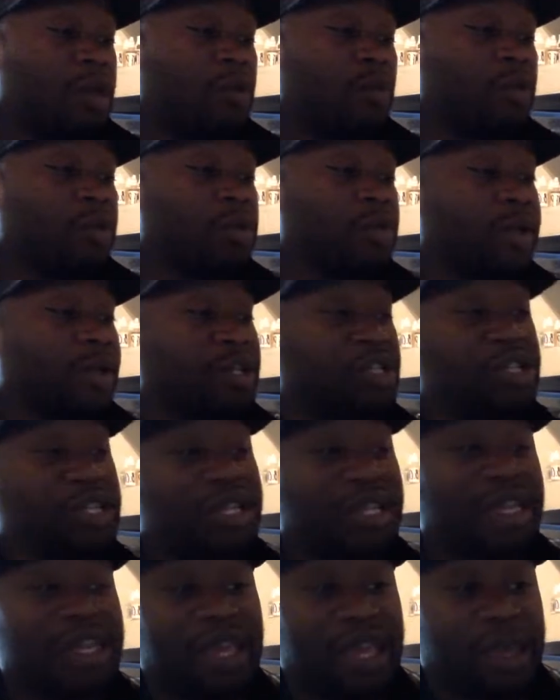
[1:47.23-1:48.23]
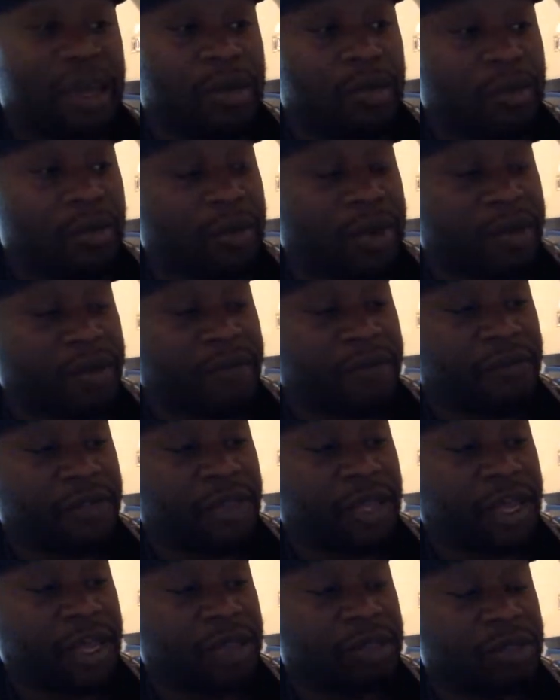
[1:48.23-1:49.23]
what you actually get with
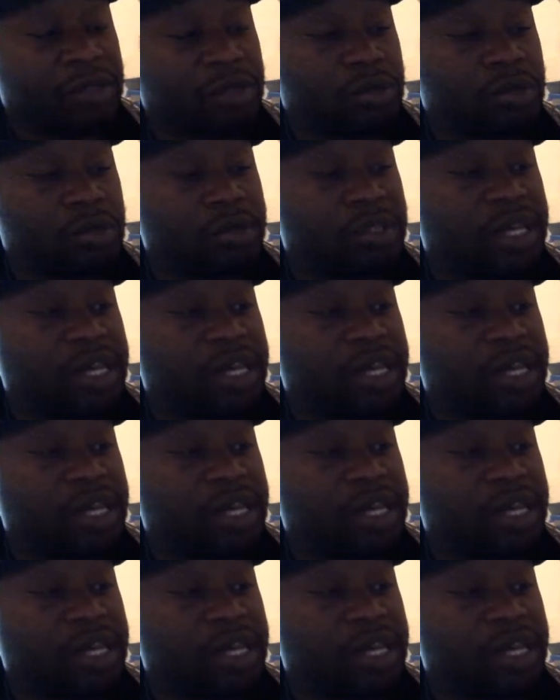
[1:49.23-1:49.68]
the actual